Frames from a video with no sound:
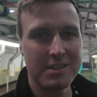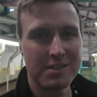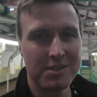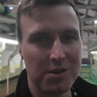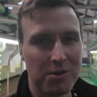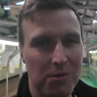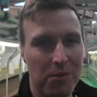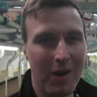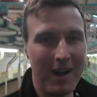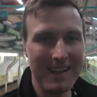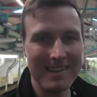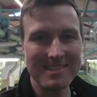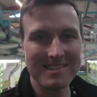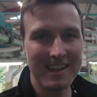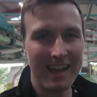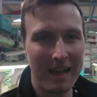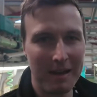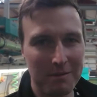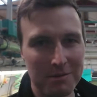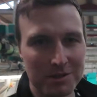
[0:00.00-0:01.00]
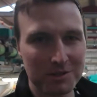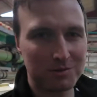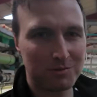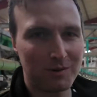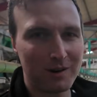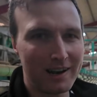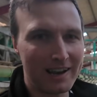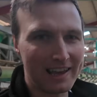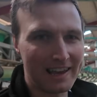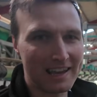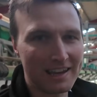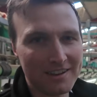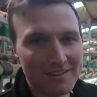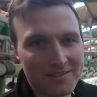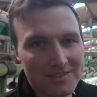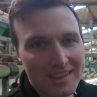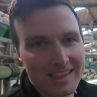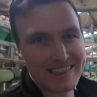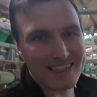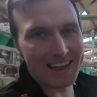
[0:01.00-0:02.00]
So whilst I was
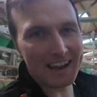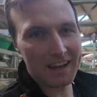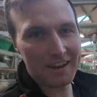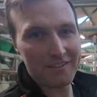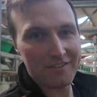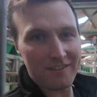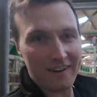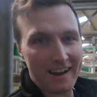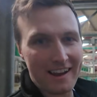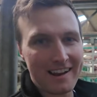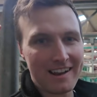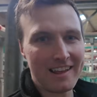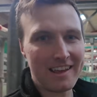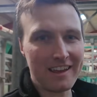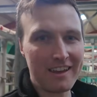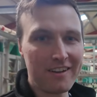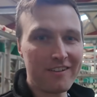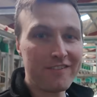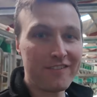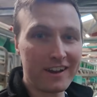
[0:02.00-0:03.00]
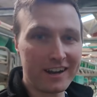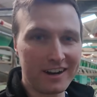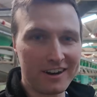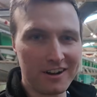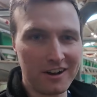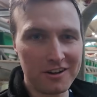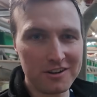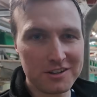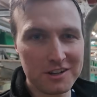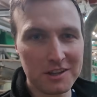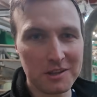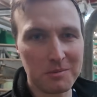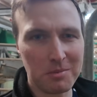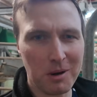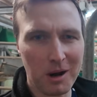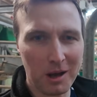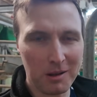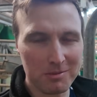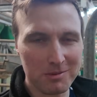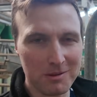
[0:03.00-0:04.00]
relieved that I finally figured out the
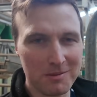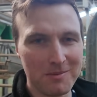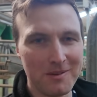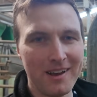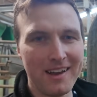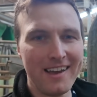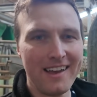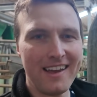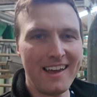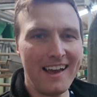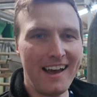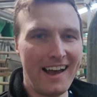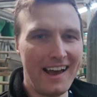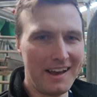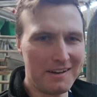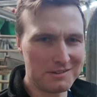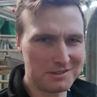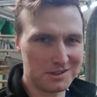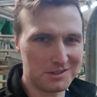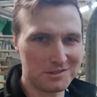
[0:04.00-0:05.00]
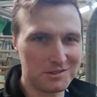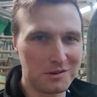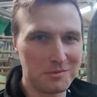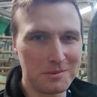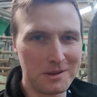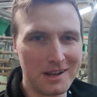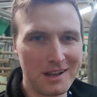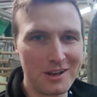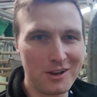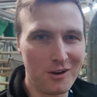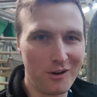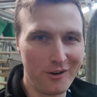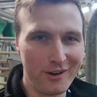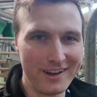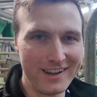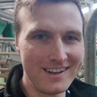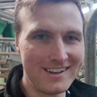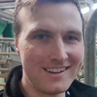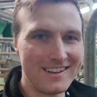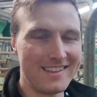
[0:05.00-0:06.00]
problem, I was also a bit
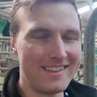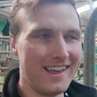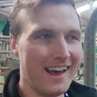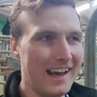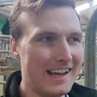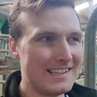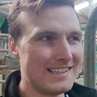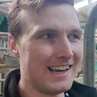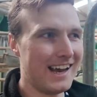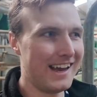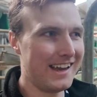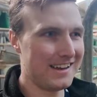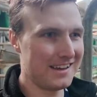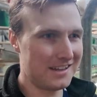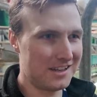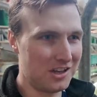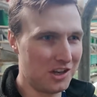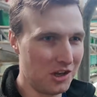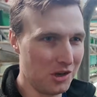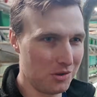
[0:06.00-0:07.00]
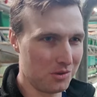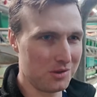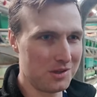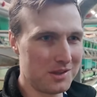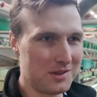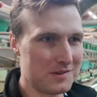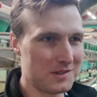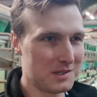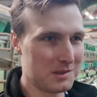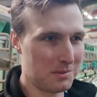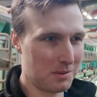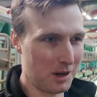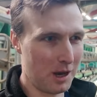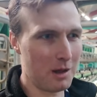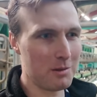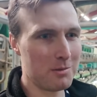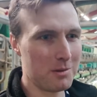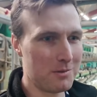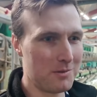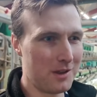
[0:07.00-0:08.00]
annoyed that I had known there was a
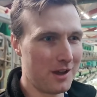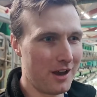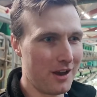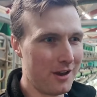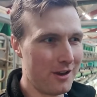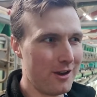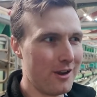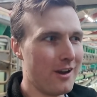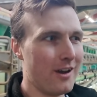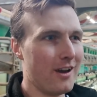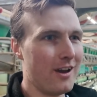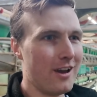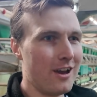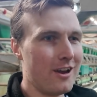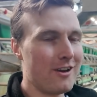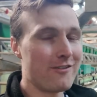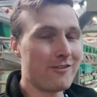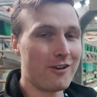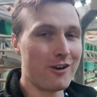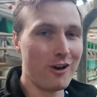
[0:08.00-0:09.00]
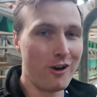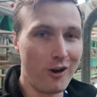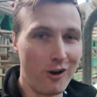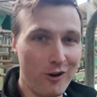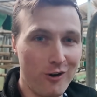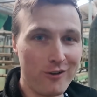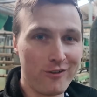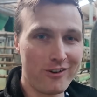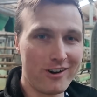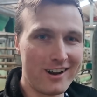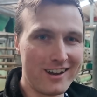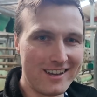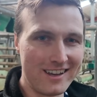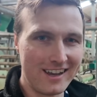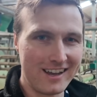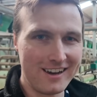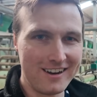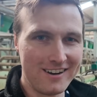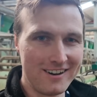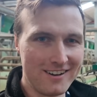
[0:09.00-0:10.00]
problem now for over a
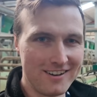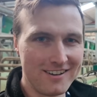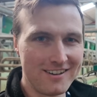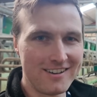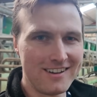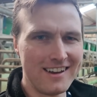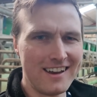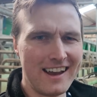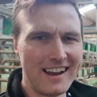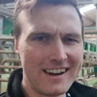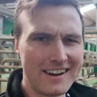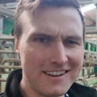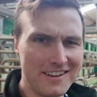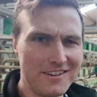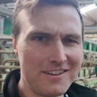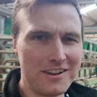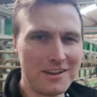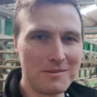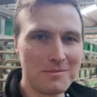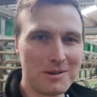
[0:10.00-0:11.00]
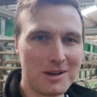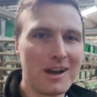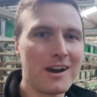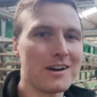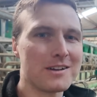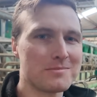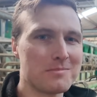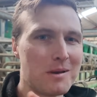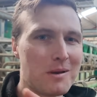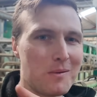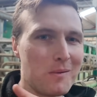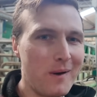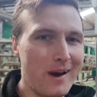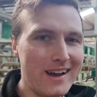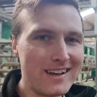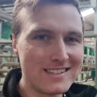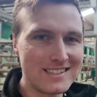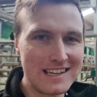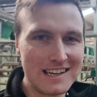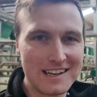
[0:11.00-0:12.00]
year, including because my
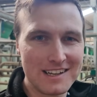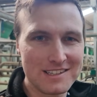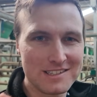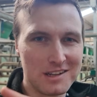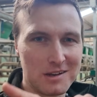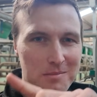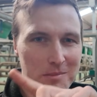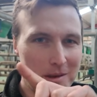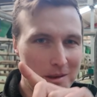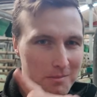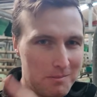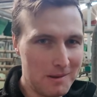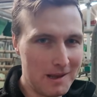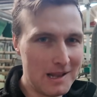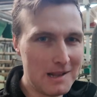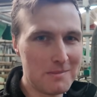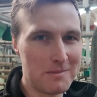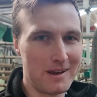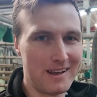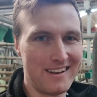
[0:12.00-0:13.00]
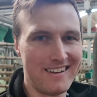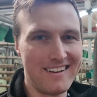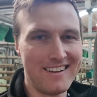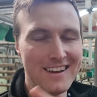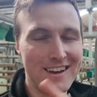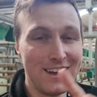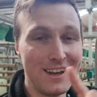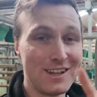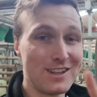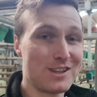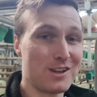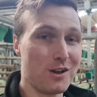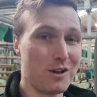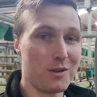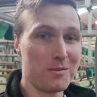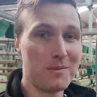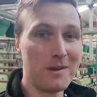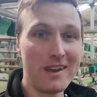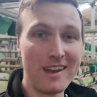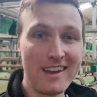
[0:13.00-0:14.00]
weigh cells on my meal bin
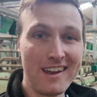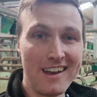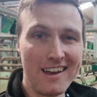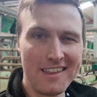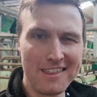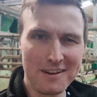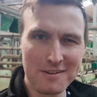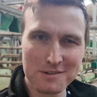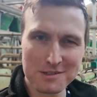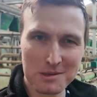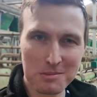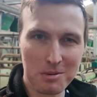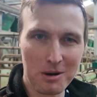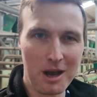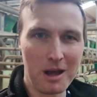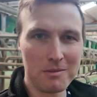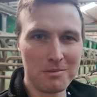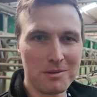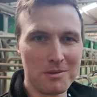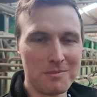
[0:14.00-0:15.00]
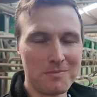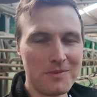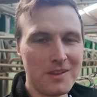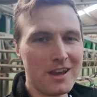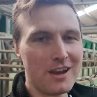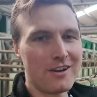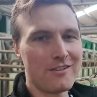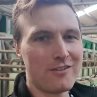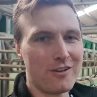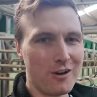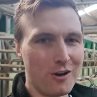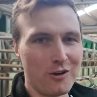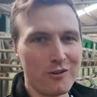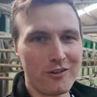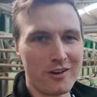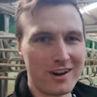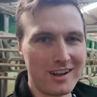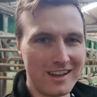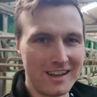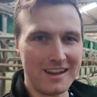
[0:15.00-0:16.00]
told me there was a problem for
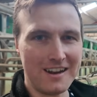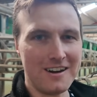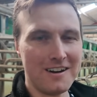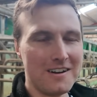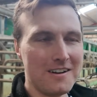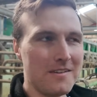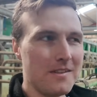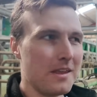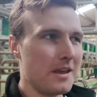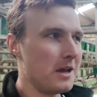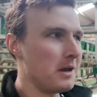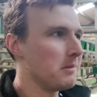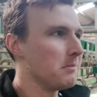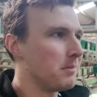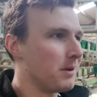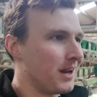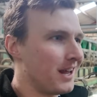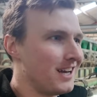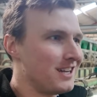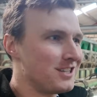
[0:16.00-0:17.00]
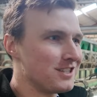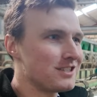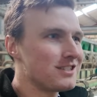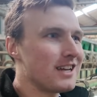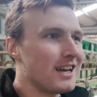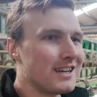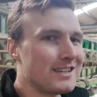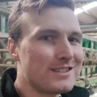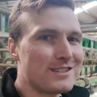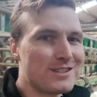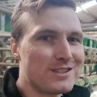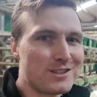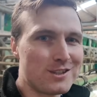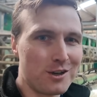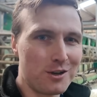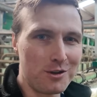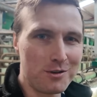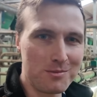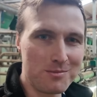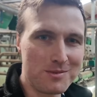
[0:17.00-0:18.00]
over a year, but I just
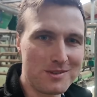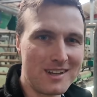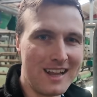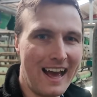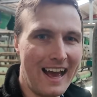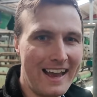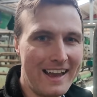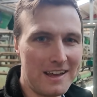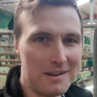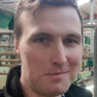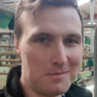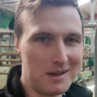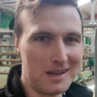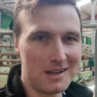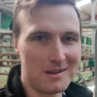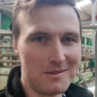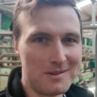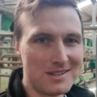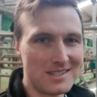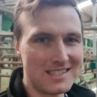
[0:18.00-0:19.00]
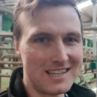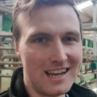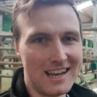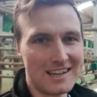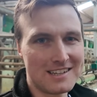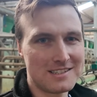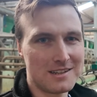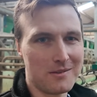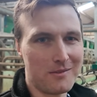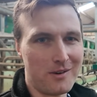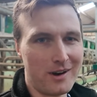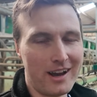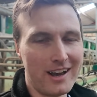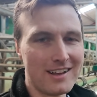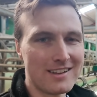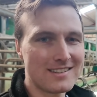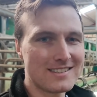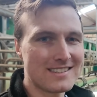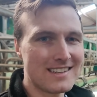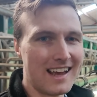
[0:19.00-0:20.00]
assumed I had made a mistake somewhere
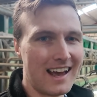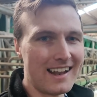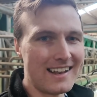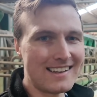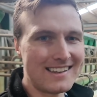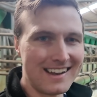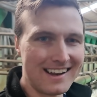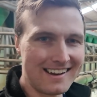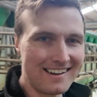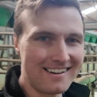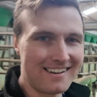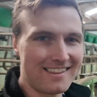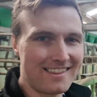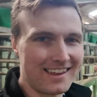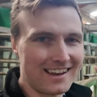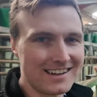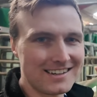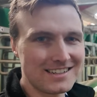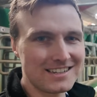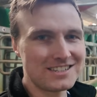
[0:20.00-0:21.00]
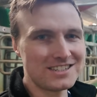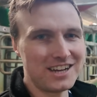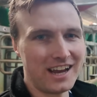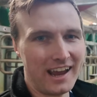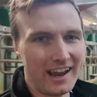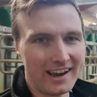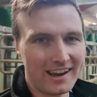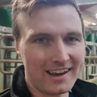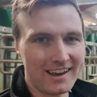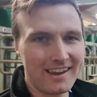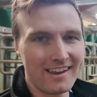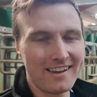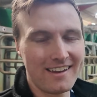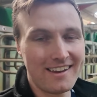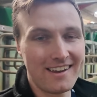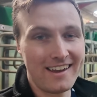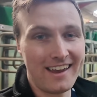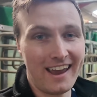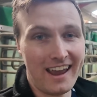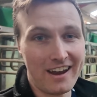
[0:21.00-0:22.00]
else and didn't think to check
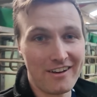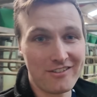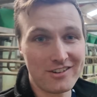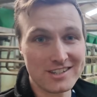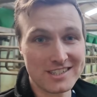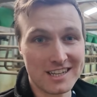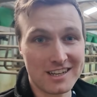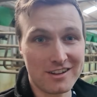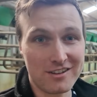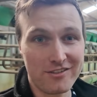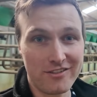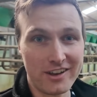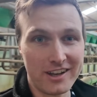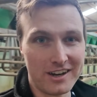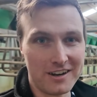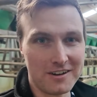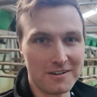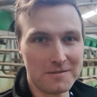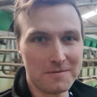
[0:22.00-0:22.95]
every single feeder.